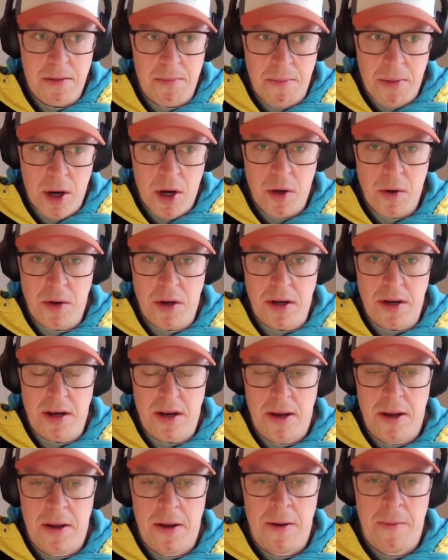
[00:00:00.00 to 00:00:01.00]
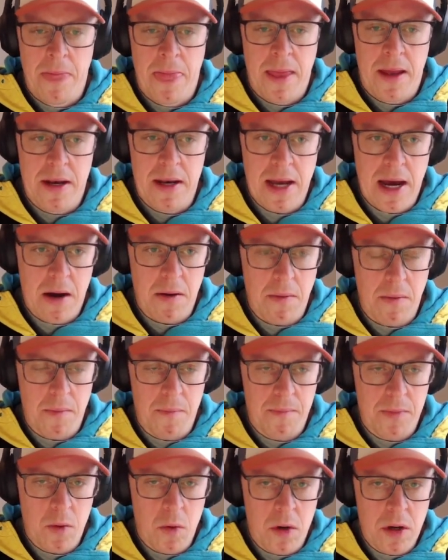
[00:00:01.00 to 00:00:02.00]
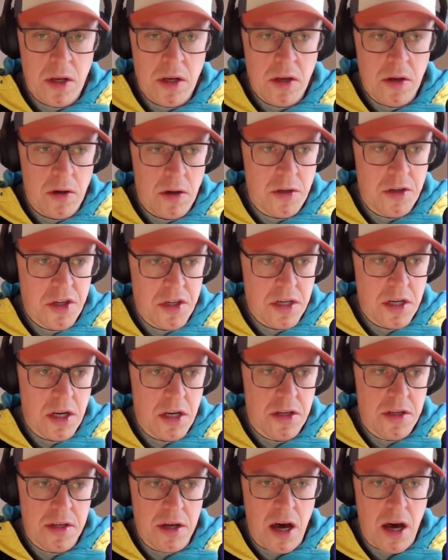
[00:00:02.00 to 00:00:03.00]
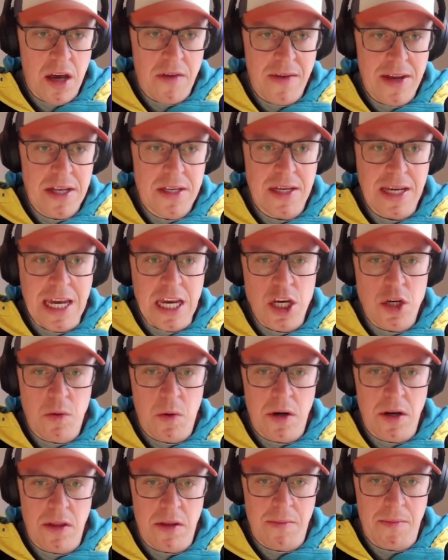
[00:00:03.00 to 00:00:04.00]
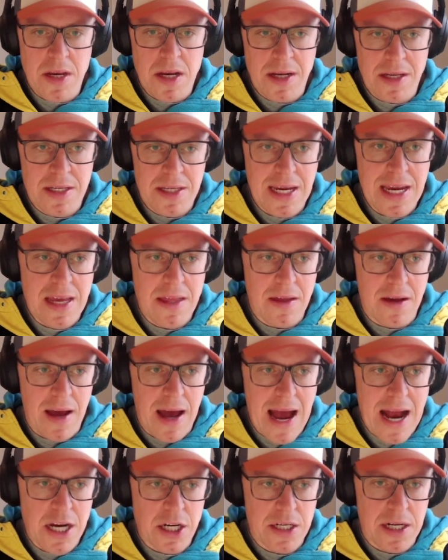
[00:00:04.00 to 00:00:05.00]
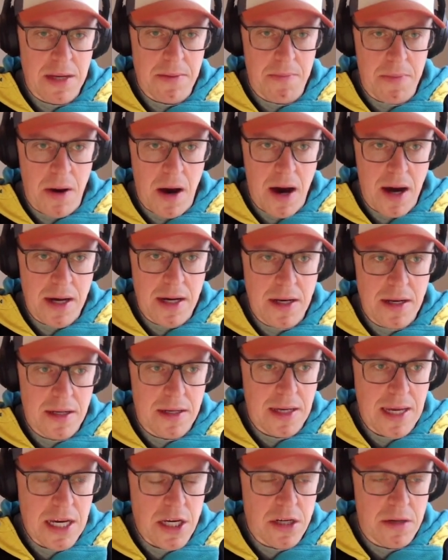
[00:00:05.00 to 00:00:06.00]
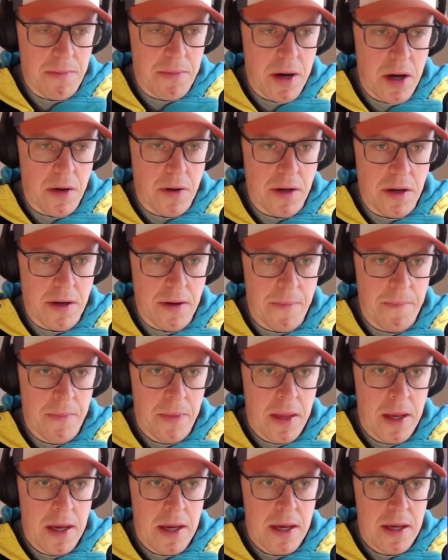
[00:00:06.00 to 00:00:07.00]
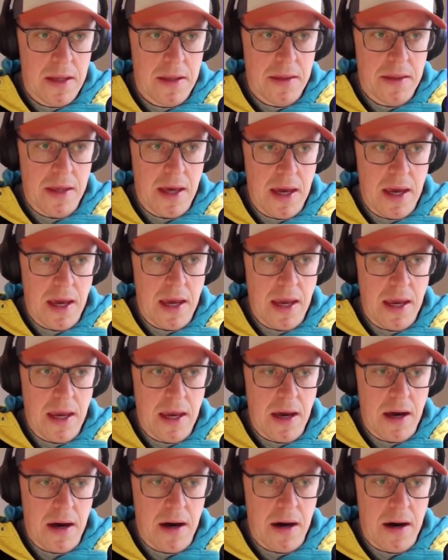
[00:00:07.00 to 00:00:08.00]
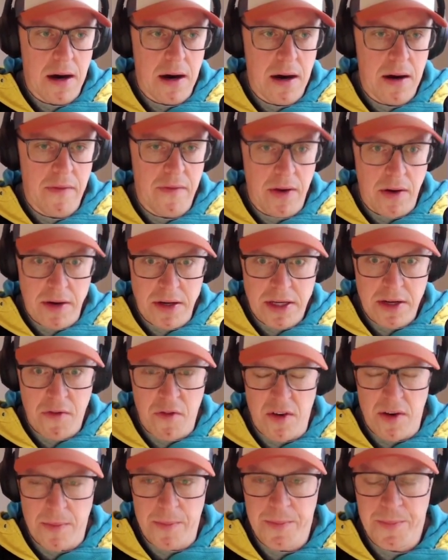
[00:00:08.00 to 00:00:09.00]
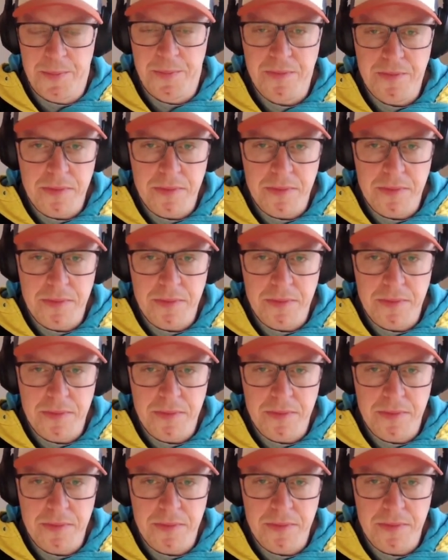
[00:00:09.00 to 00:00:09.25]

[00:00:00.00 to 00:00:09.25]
component. Now, what I'm going to do is just going to dive into each one of them. And you can see that actually behind each component, they are very different.